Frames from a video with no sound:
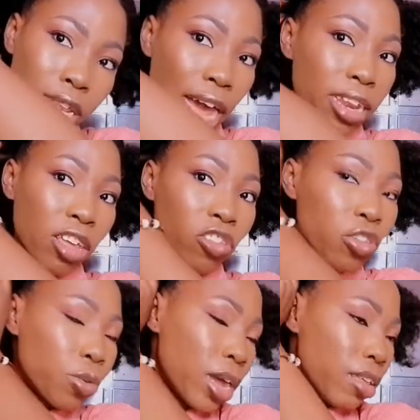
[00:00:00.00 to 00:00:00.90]
That
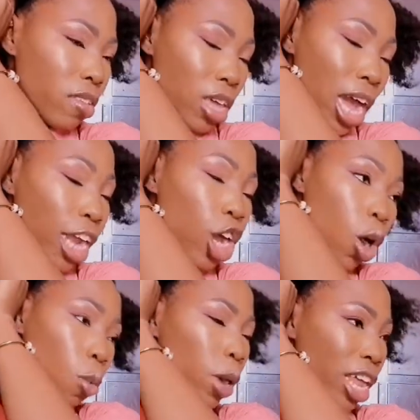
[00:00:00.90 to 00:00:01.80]
is crazy, I
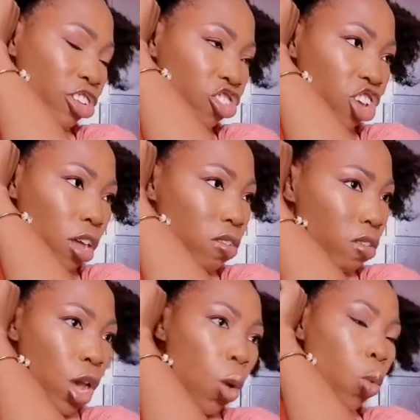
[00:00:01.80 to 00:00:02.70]
know, but I
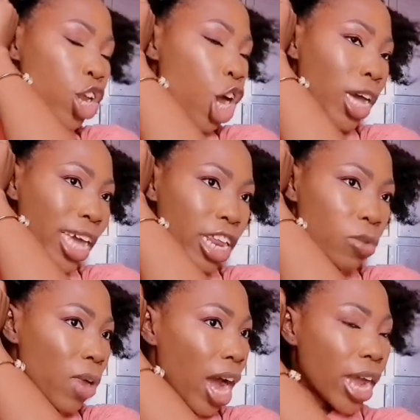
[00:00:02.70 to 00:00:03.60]
just would not get
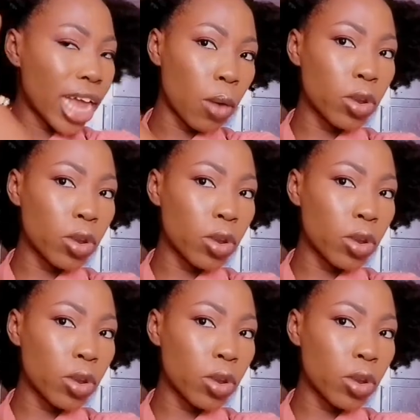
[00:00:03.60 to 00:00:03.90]
it right.